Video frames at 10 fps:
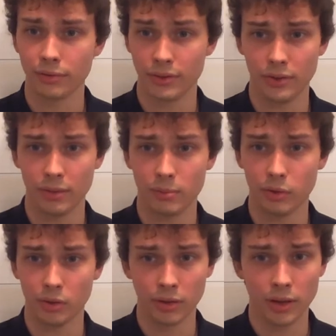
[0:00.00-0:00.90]
for
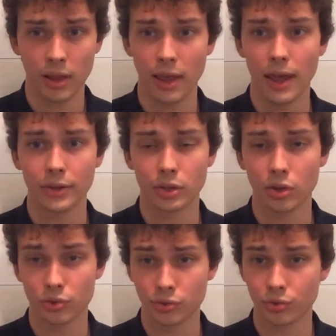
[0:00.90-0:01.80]
example,
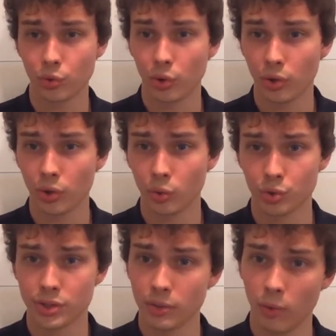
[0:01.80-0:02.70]
agricultural soil or
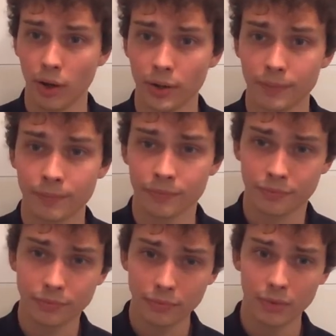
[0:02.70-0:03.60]
seawater,
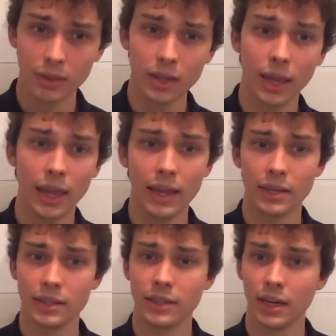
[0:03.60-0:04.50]
and
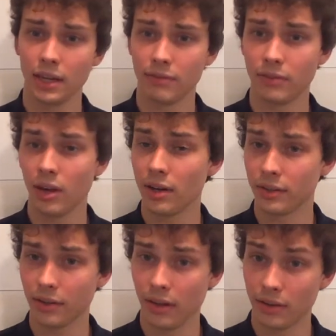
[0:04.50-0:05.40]
indicative
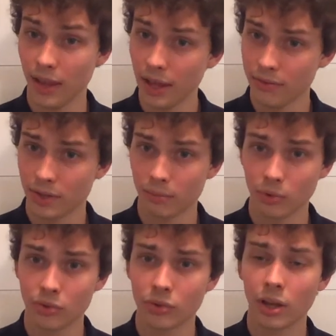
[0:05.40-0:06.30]
non-alive
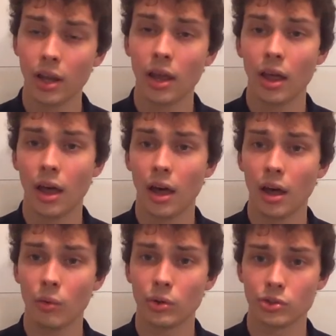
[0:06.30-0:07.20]
samples,
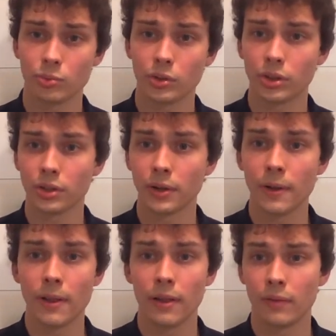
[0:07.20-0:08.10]
which were
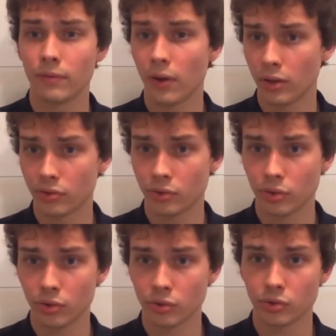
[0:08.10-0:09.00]

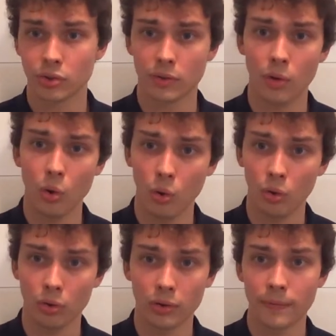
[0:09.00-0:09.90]
fossils,
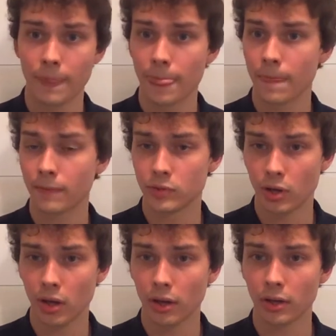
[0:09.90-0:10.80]
coal,
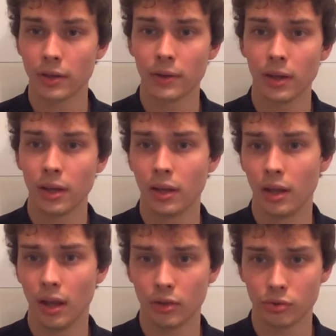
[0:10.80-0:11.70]
chalk,
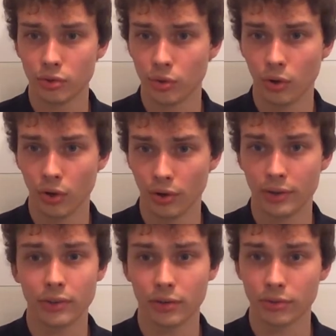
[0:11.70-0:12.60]
crude oil,
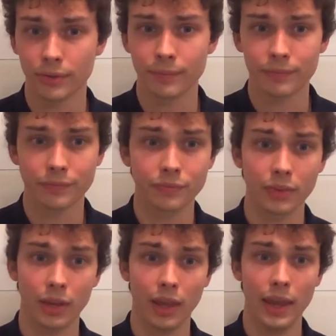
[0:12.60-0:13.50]
etc.,
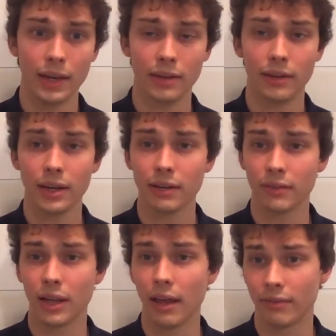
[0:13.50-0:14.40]
and indicative
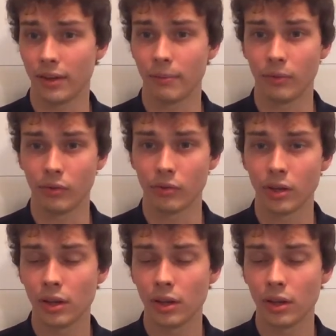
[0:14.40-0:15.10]
alive samples,